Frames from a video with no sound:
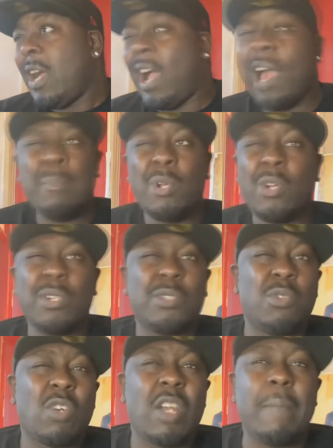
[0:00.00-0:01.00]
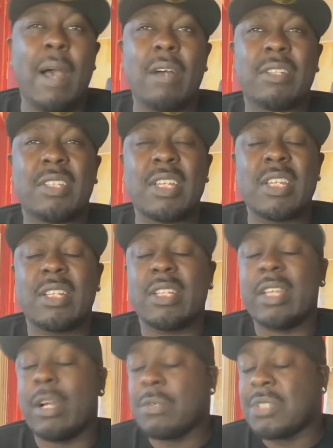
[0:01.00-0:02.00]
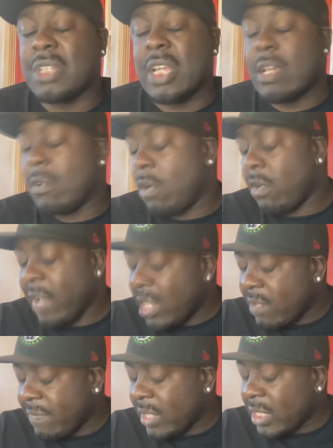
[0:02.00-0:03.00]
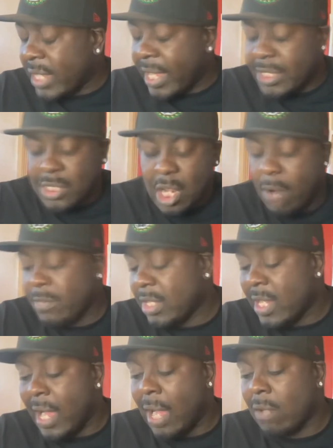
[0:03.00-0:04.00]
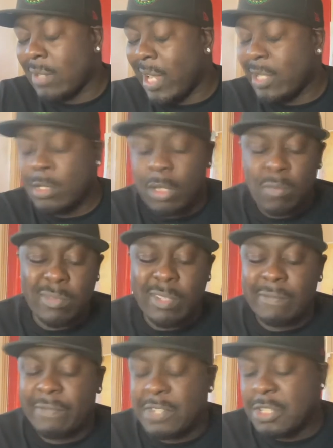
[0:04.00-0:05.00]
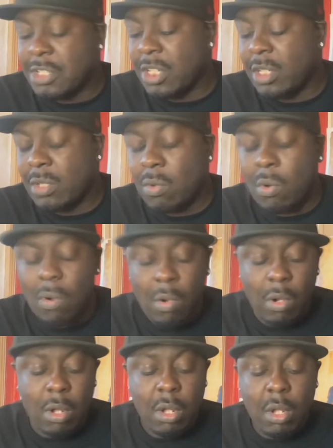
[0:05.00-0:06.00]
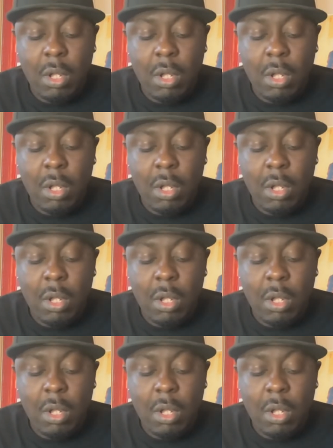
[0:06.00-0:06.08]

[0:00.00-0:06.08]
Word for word: I'm not going to talk about the DLC or anything that is currently out, like, you know, Division or